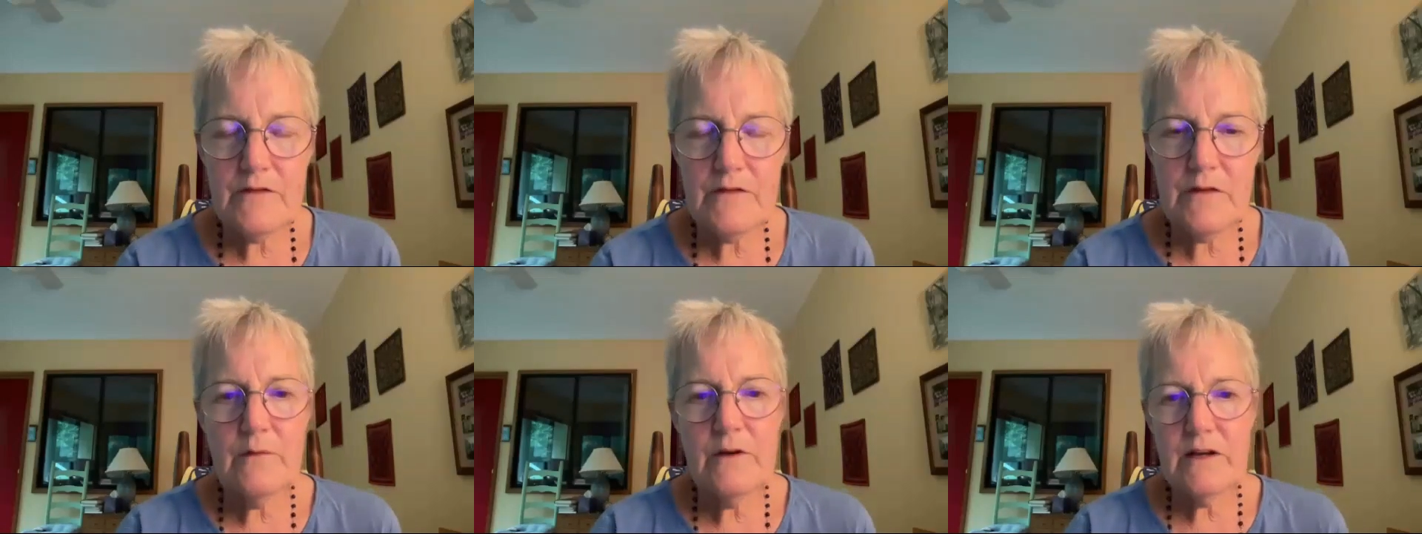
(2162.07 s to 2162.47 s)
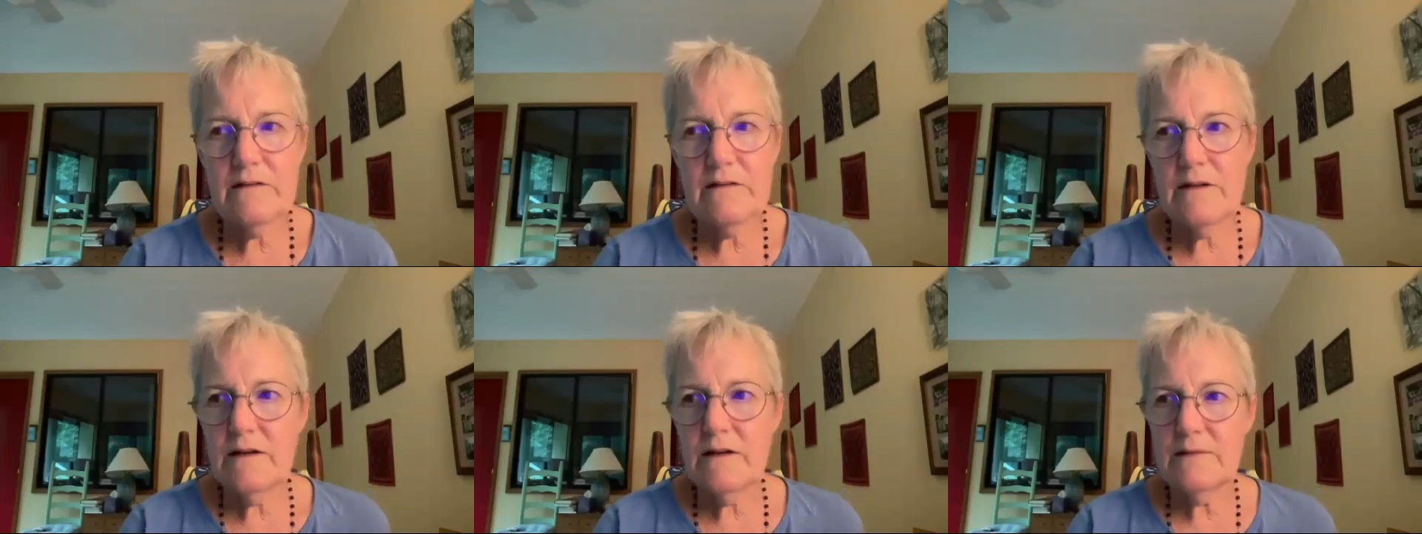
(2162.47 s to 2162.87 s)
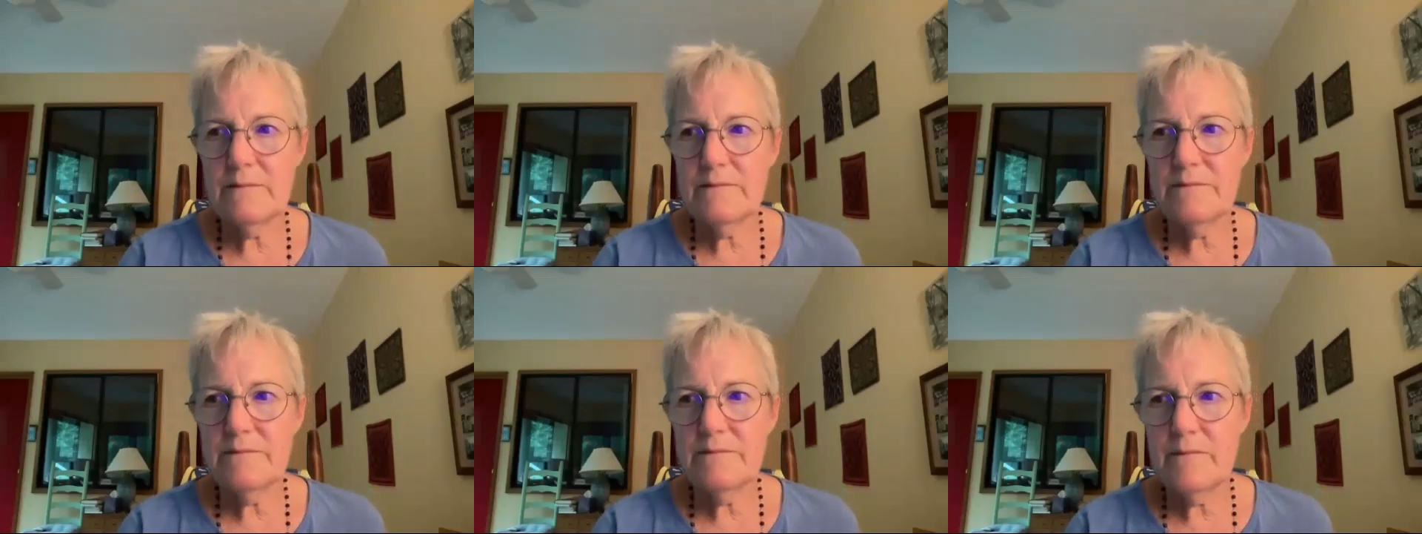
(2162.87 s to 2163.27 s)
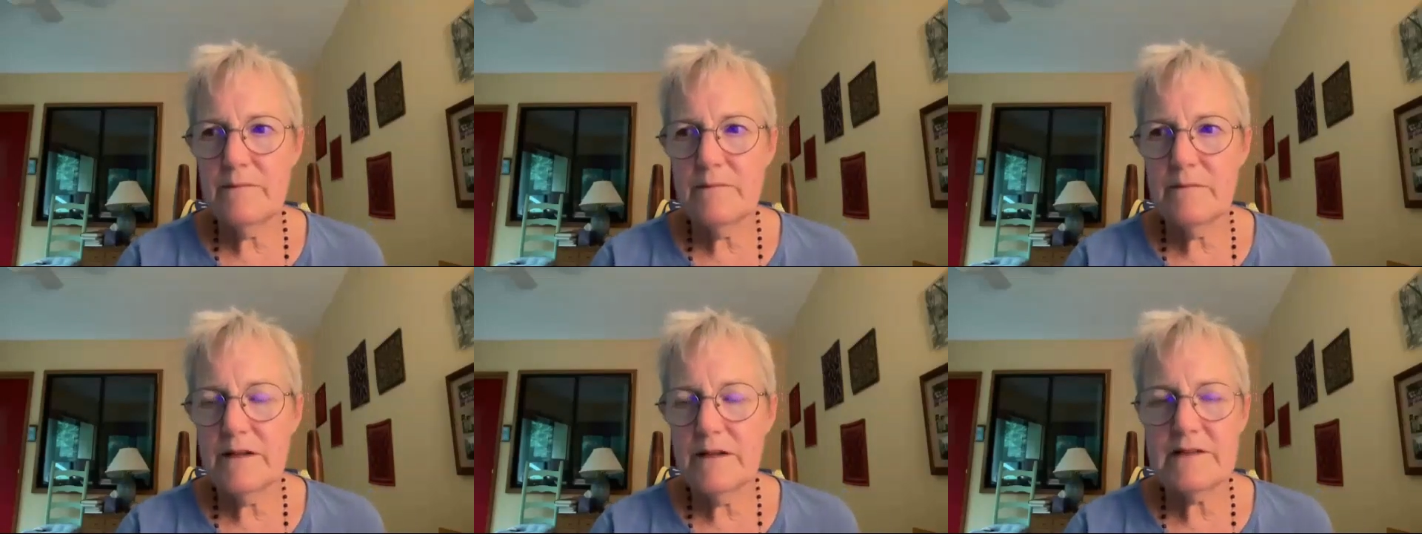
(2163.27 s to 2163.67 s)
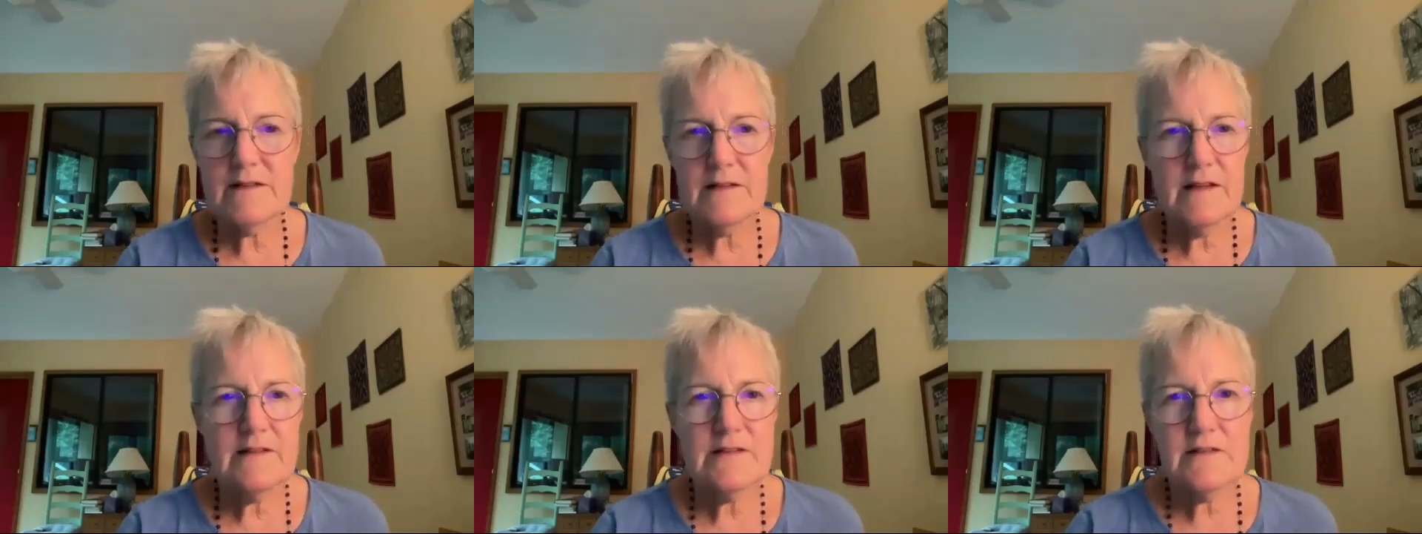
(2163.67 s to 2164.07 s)
I want to,
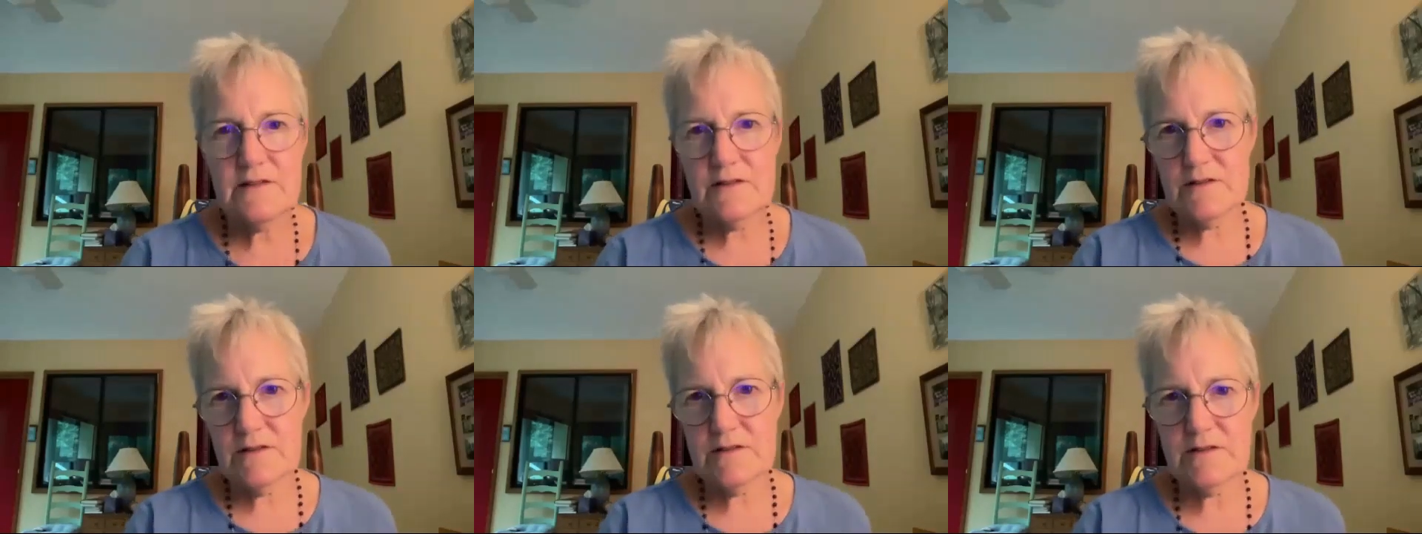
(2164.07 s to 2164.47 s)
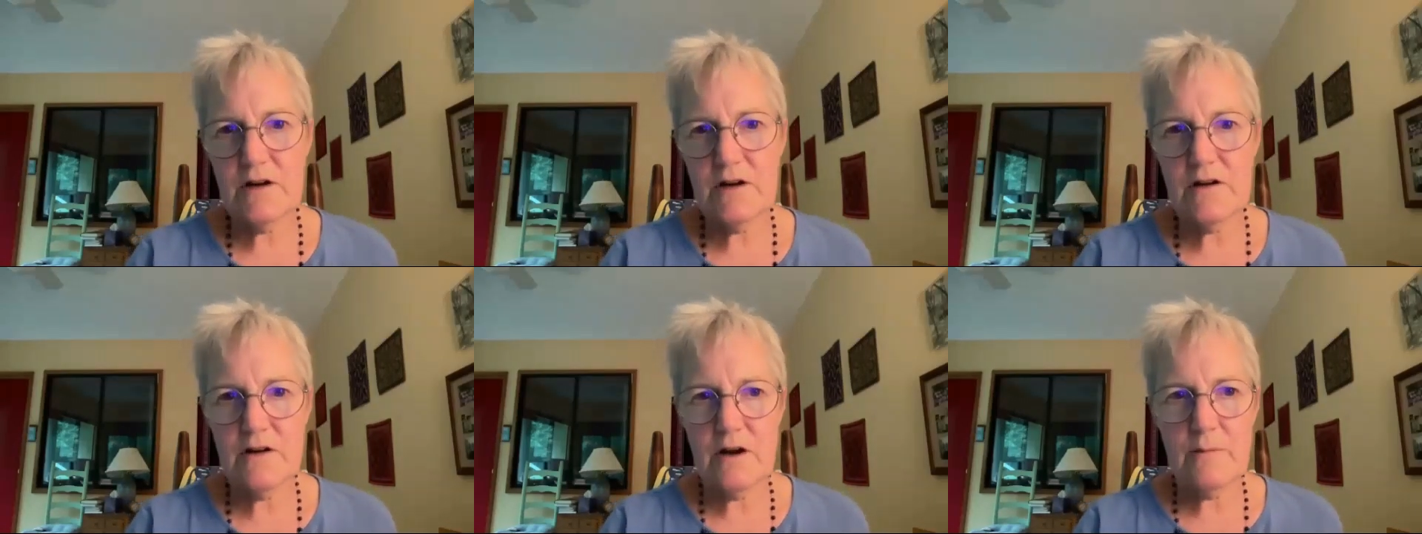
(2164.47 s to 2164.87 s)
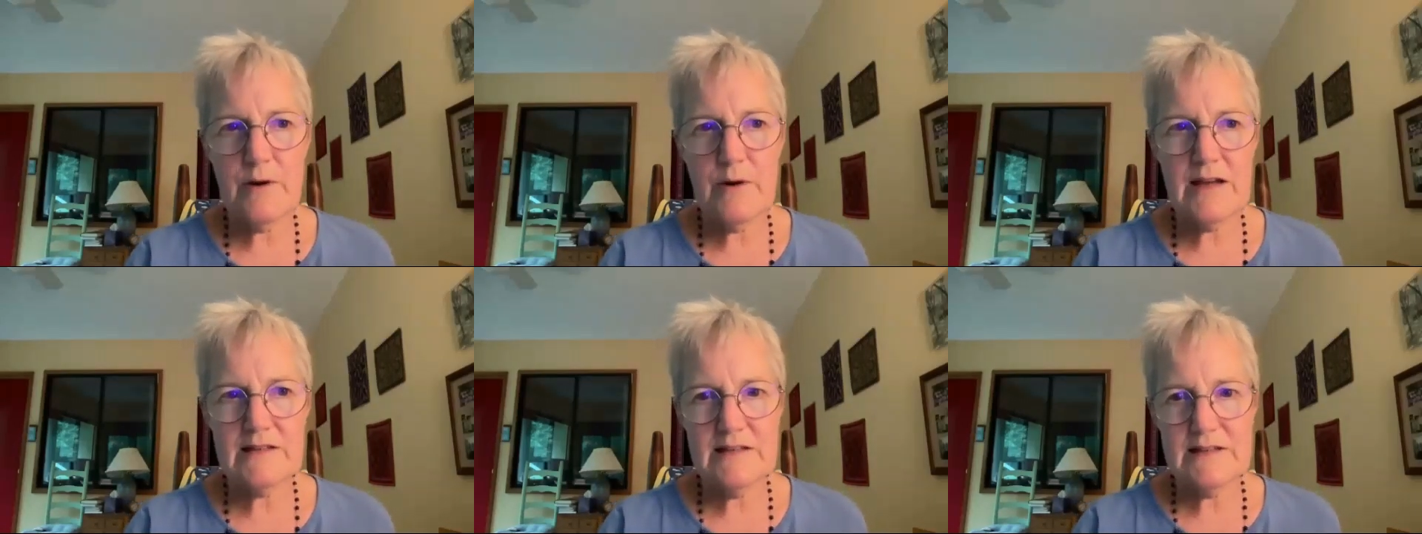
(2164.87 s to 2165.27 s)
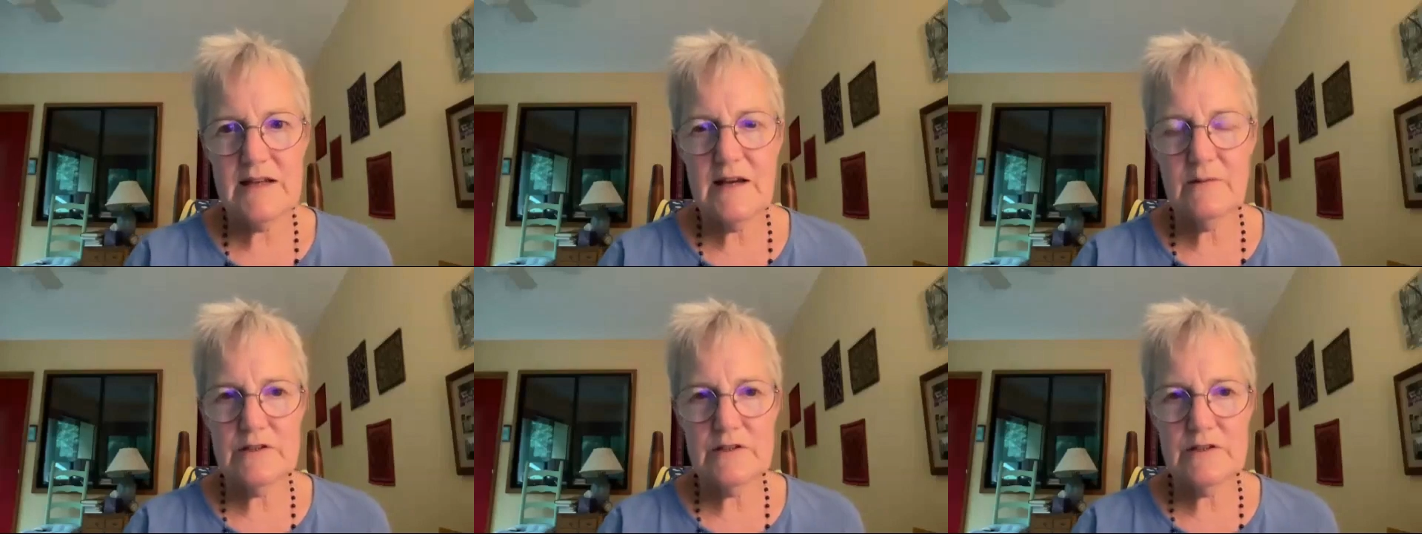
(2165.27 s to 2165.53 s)
let's start our practice now.